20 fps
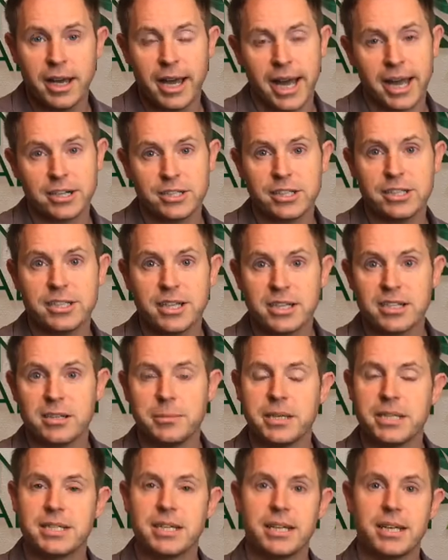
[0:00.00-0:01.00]
actually said to
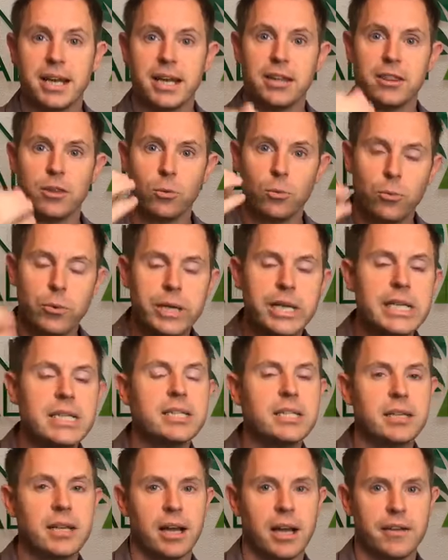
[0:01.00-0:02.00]
me today, the
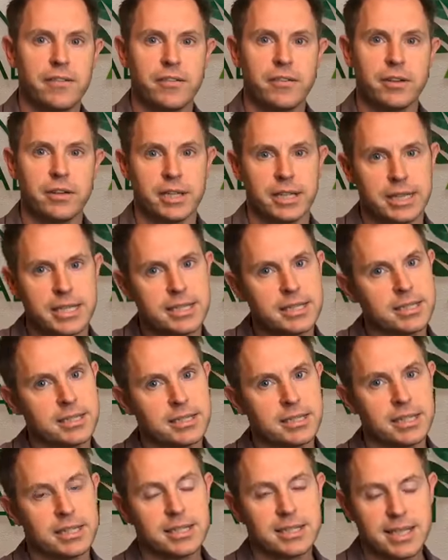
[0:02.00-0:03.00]
reason I feel that this is
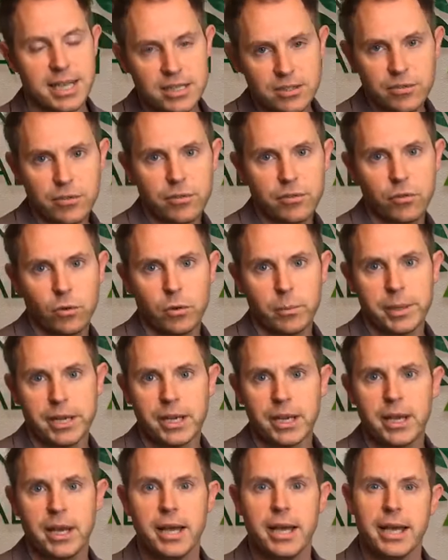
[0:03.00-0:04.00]
successful for me